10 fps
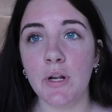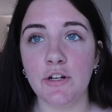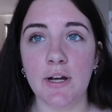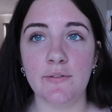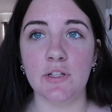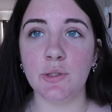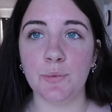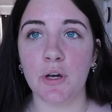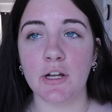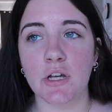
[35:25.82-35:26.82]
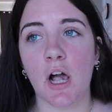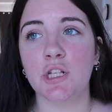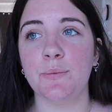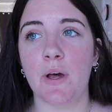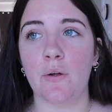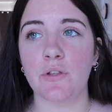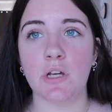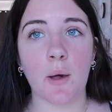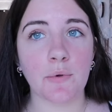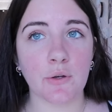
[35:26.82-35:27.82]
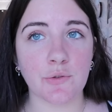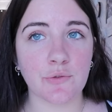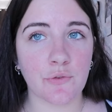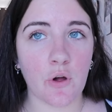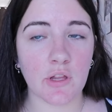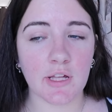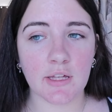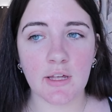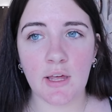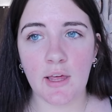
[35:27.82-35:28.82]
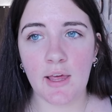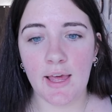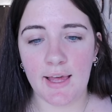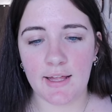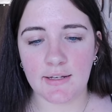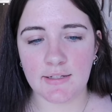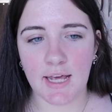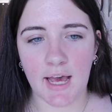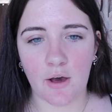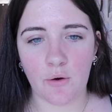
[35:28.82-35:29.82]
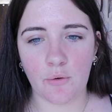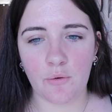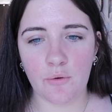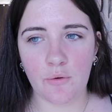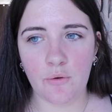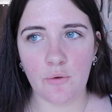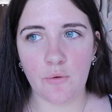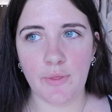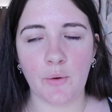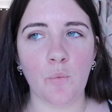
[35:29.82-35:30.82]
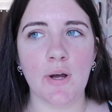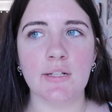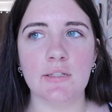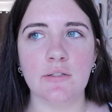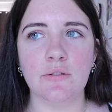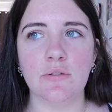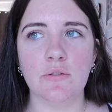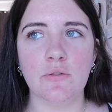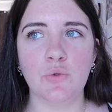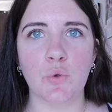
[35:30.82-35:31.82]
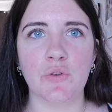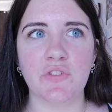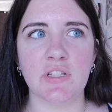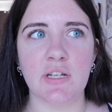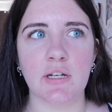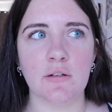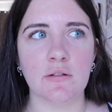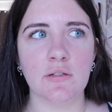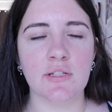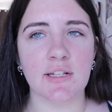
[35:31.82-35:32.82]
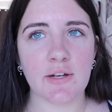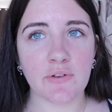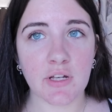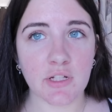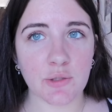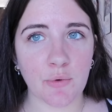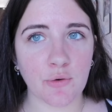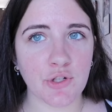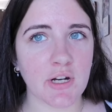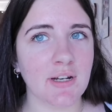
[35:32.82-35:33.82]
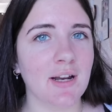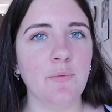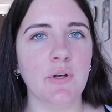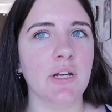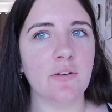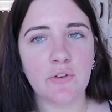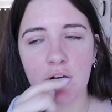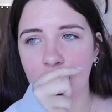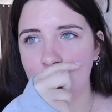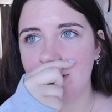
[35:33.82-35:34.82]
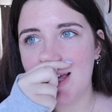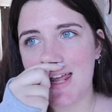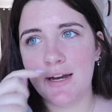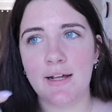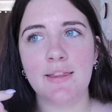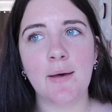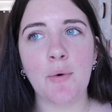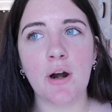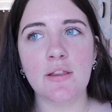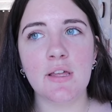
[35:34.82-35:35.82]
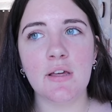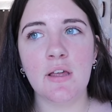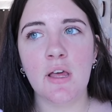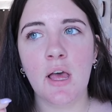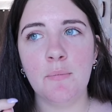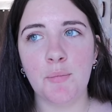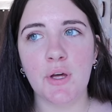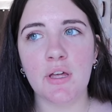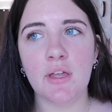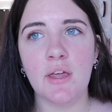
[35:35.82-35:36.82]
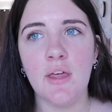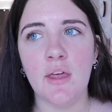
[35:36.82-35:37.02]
When I drafted this book, I talked about dominoes falling and how, like, one sort of scene sets everything into motion, and I'm getting very close to editing that part of the book.